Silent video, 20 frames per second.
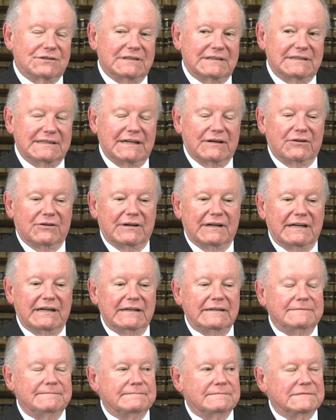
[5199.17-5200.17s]

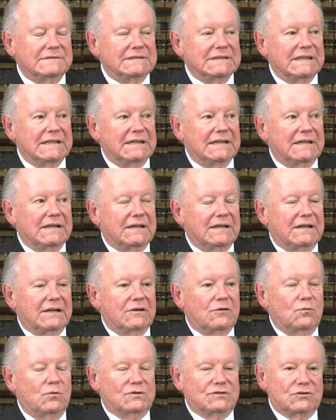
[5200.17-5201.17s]
Ghaderi
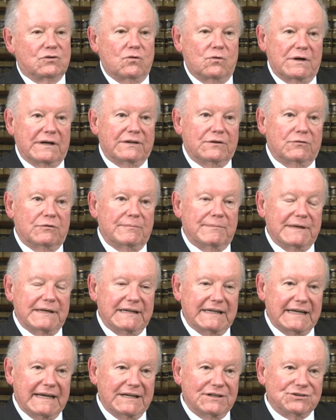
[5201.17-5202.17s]
was going to a
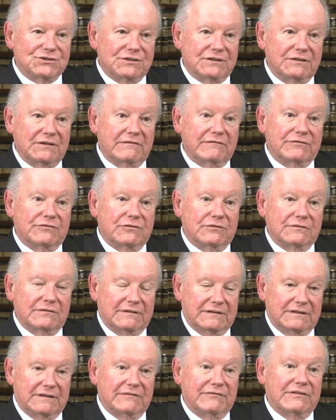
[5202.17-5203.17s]
mediation of,
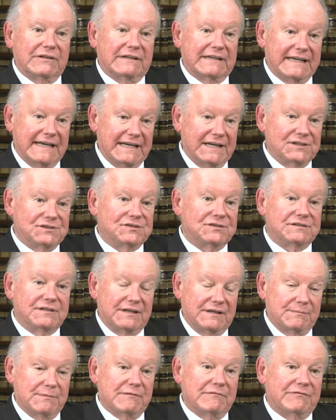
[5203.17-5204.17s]
of the case
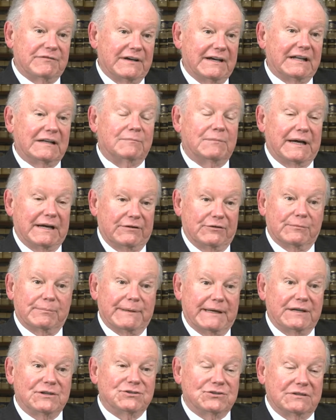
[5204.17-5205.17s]
that had been filed by her
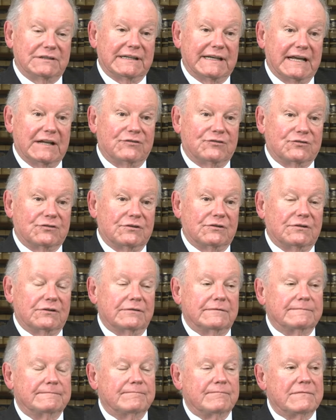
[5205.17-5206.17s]
patient against
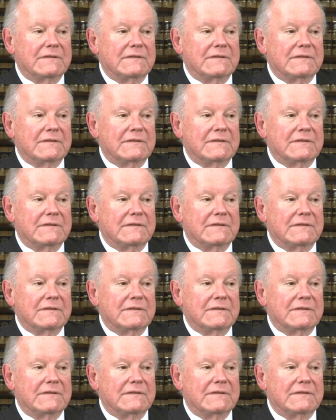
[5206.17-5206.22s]
her.